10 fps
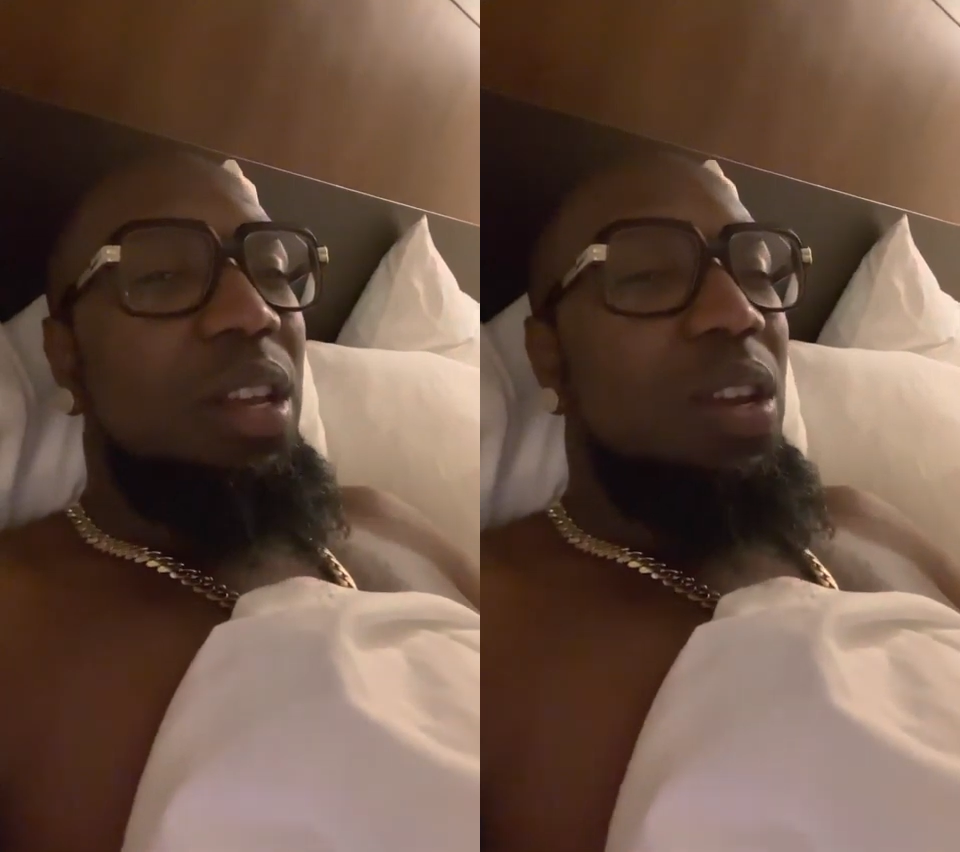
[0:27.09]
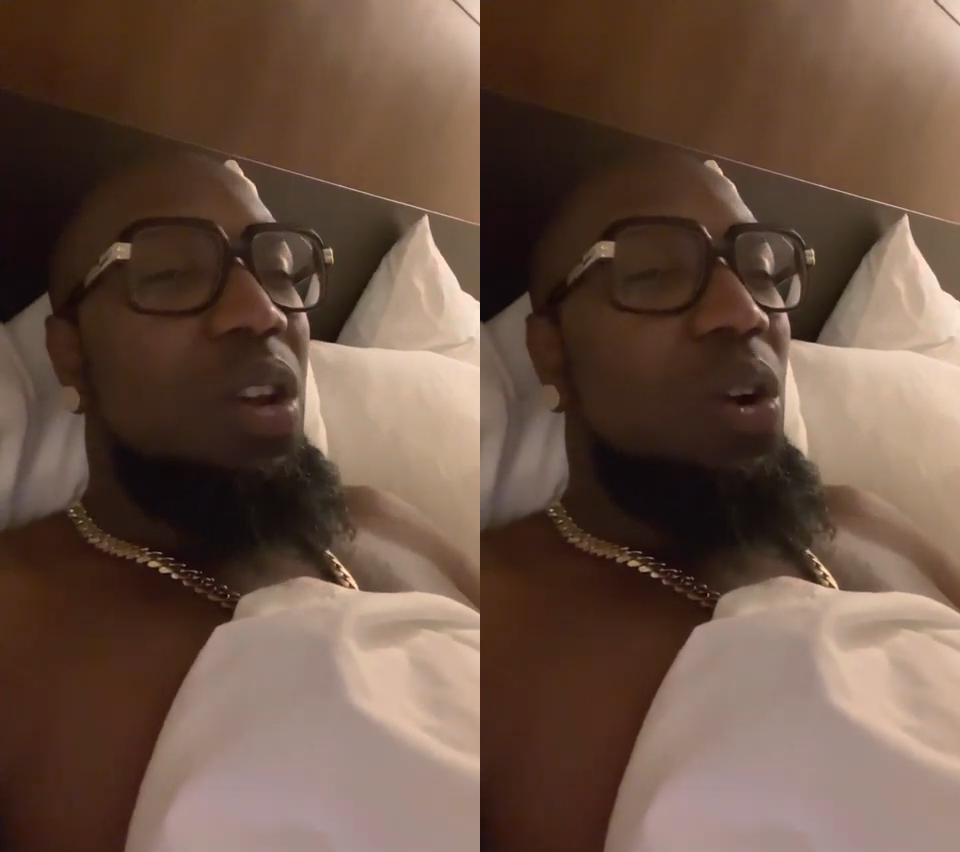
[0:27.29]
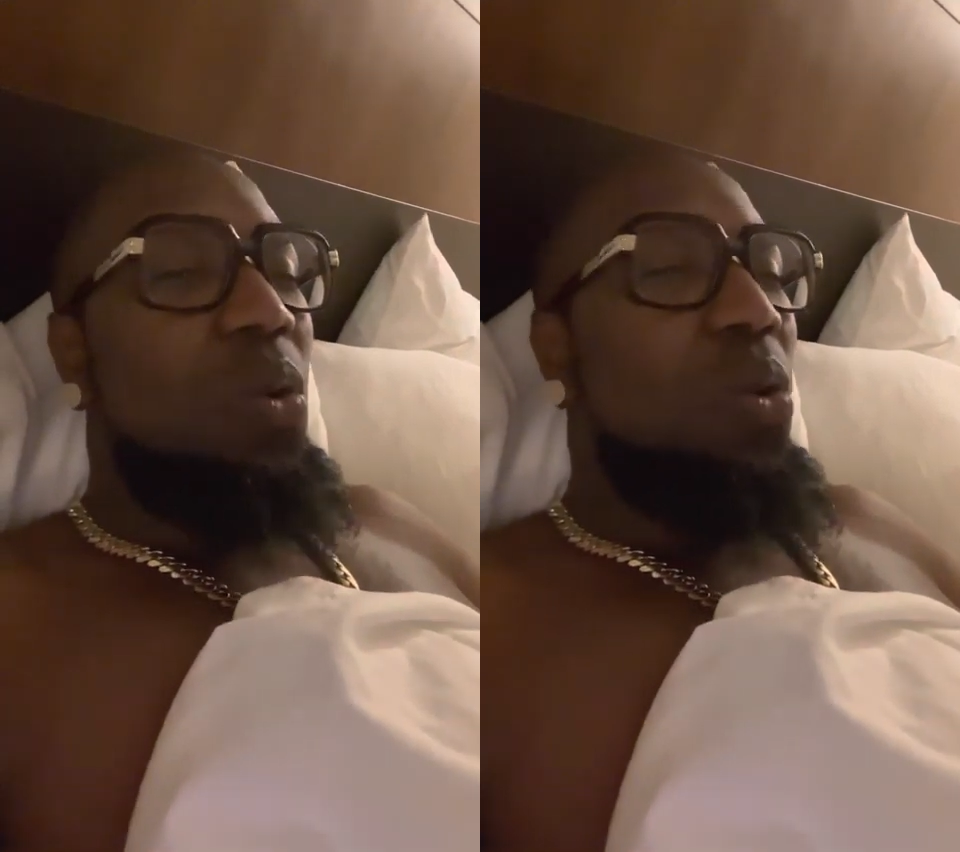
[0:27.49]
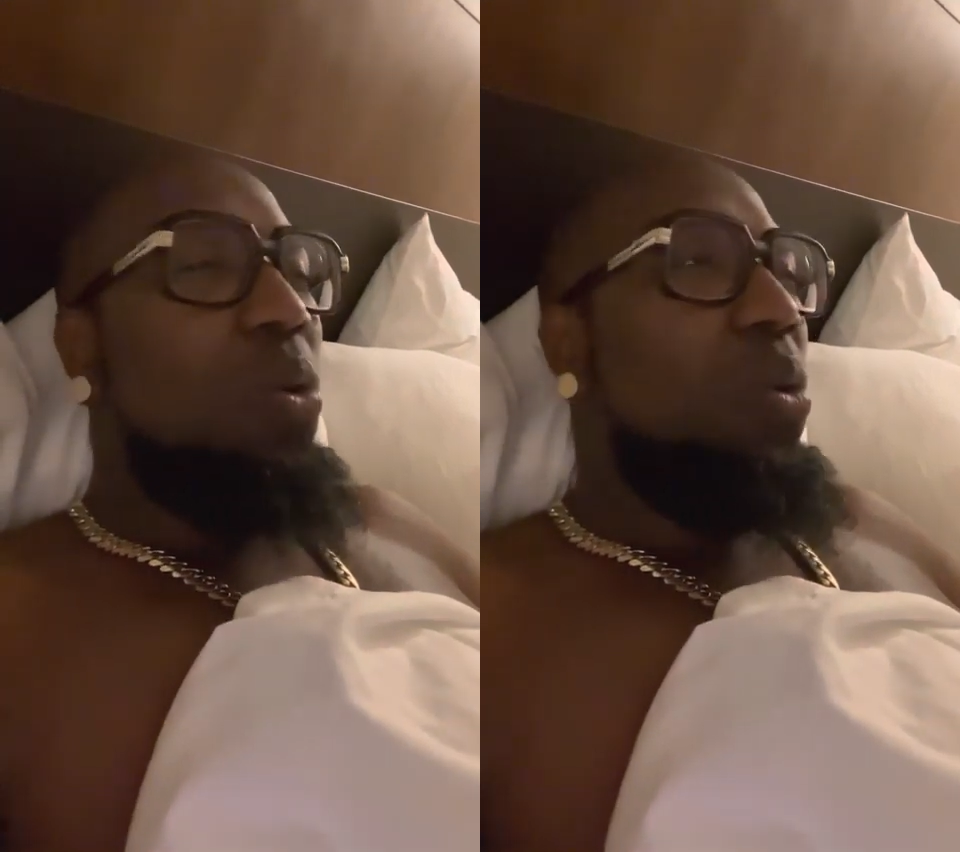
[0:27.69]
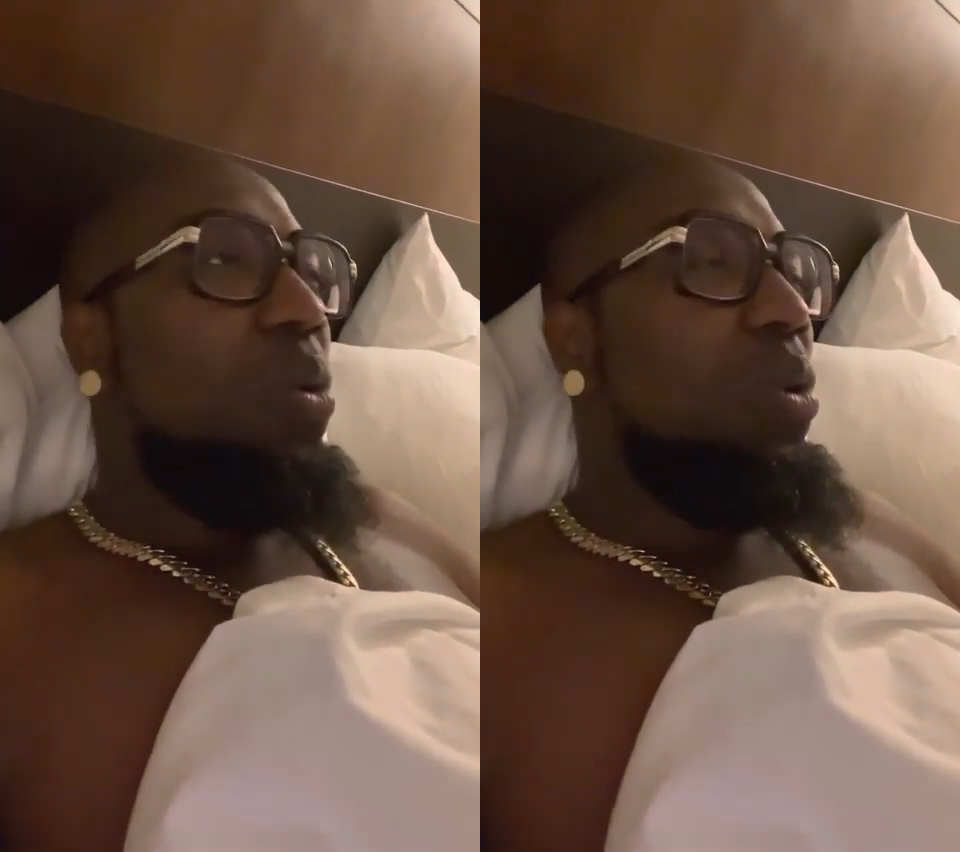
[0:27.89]

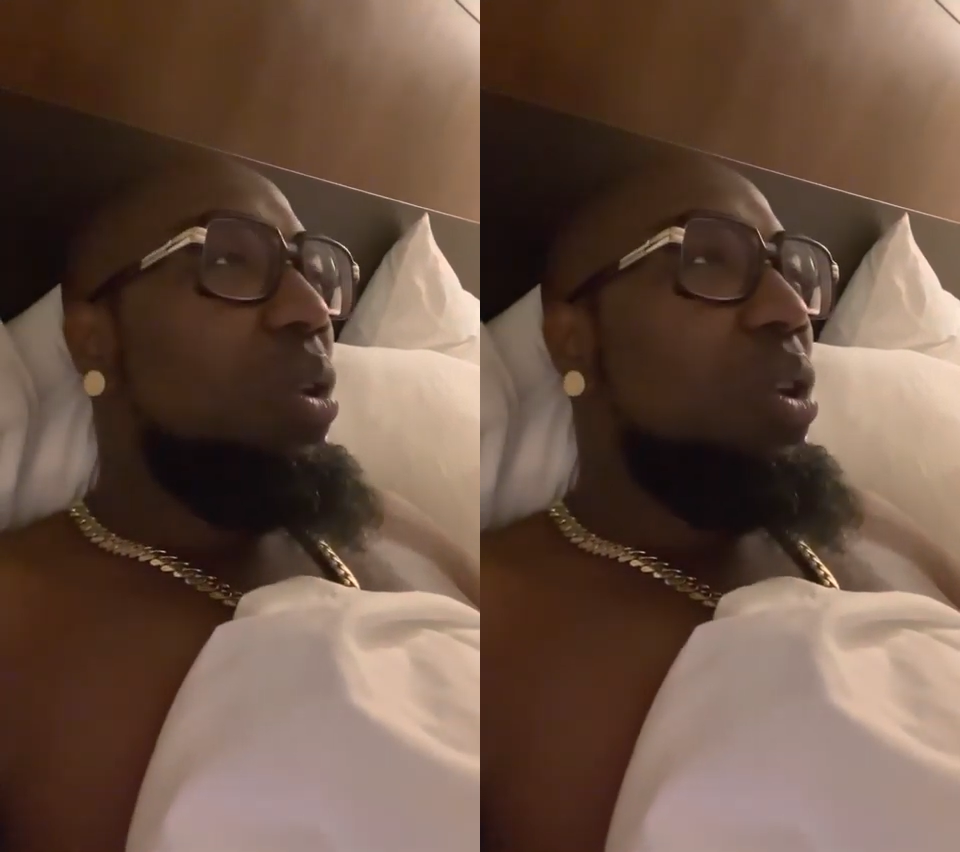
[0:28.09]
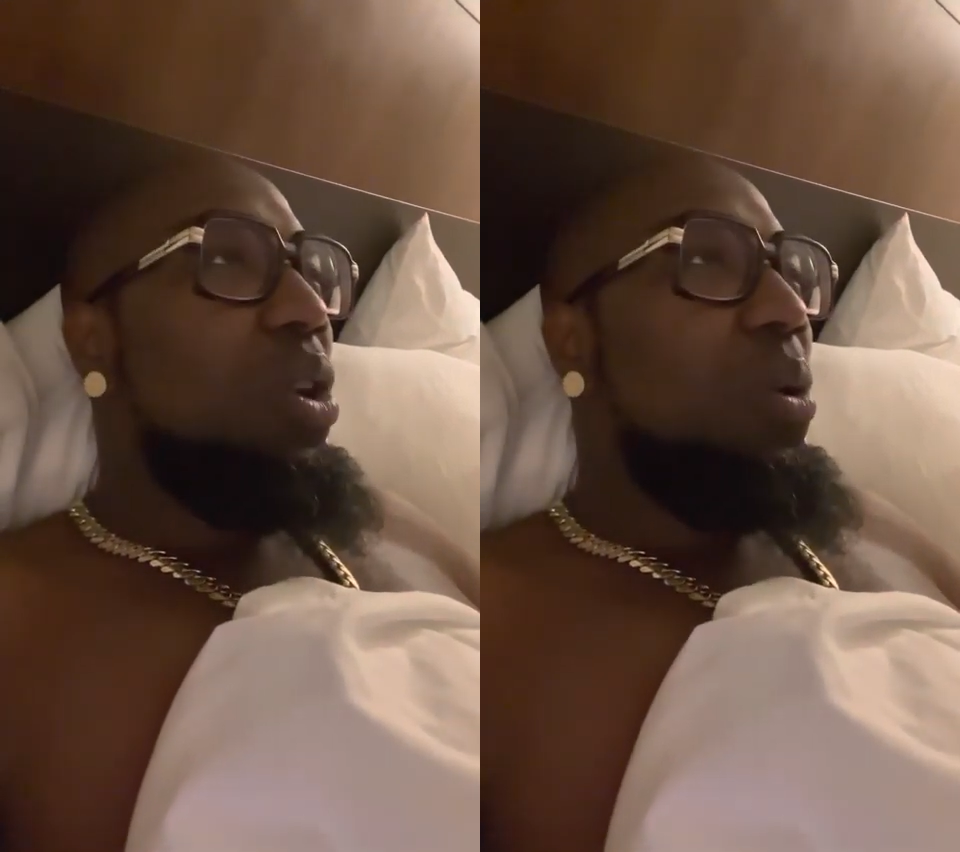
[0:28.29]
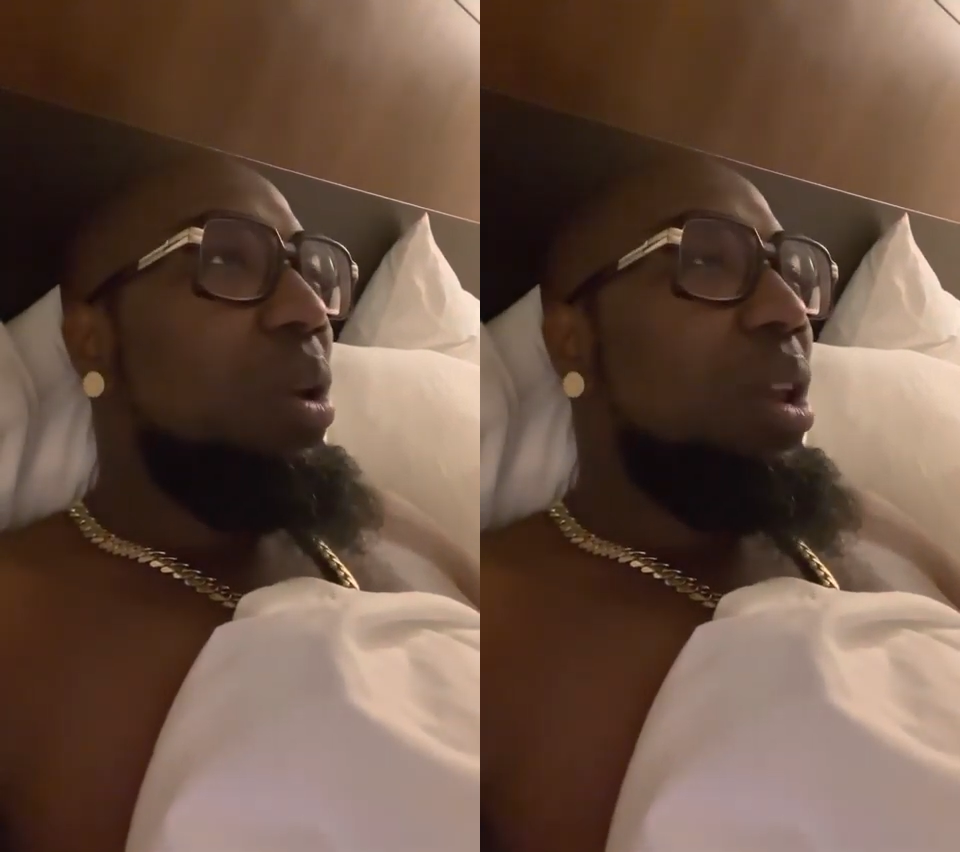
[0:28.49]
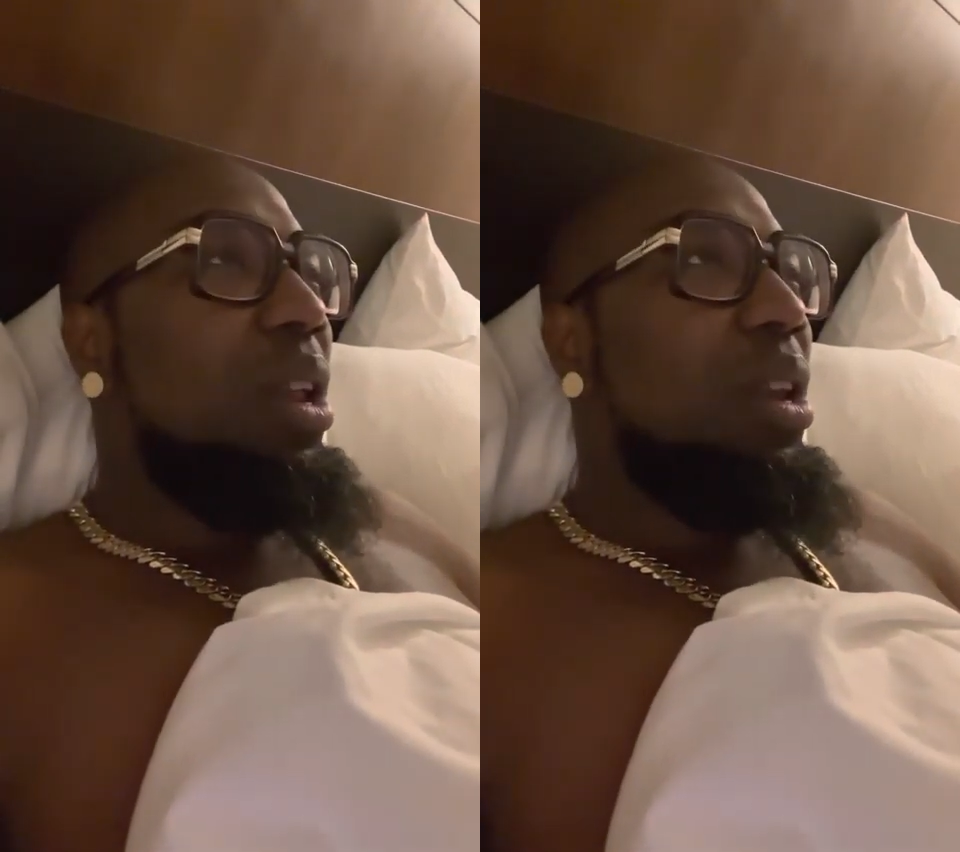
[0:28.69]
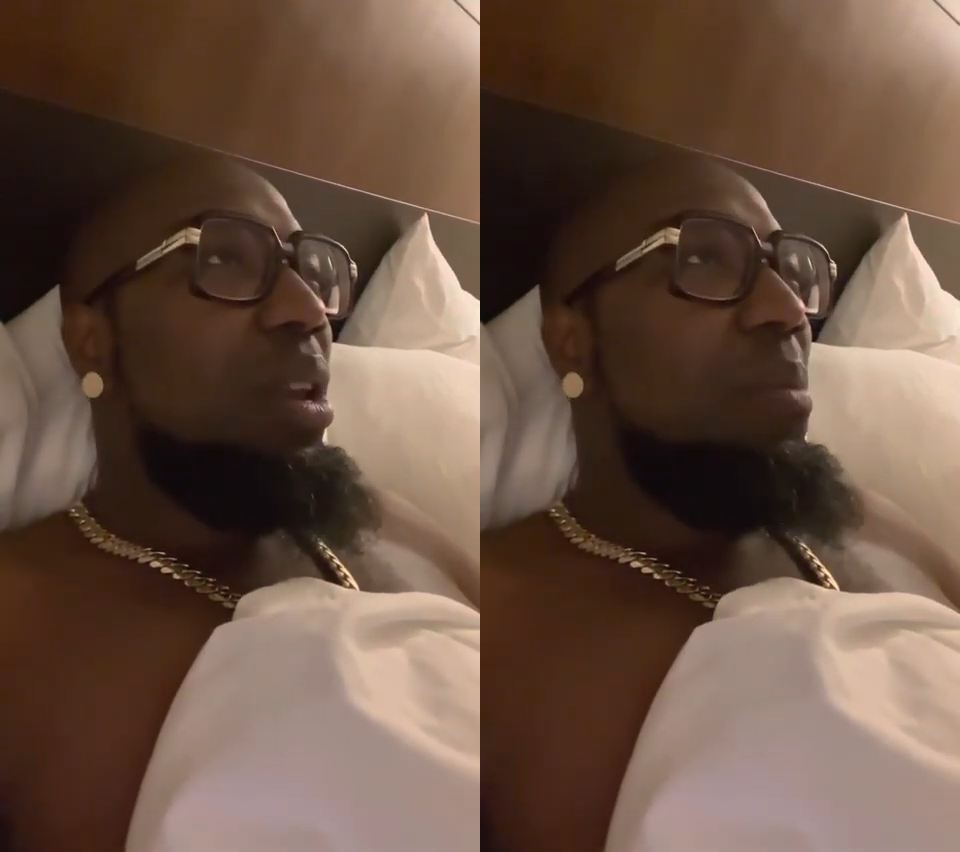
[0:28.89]

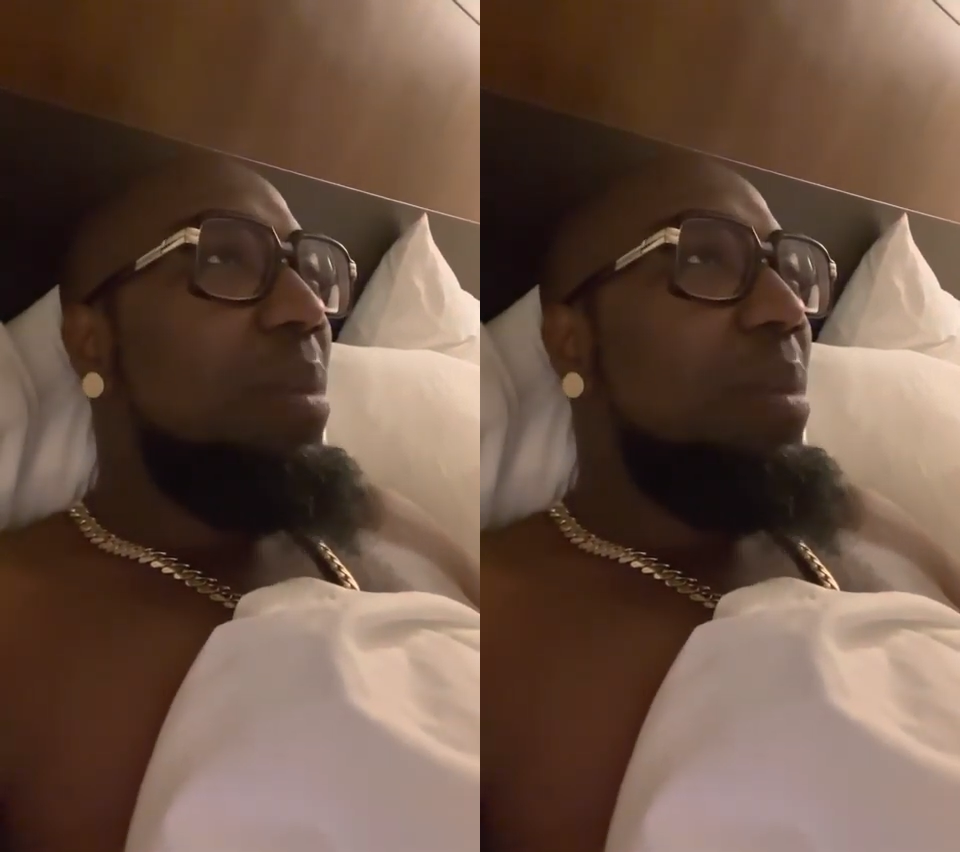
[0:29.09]
and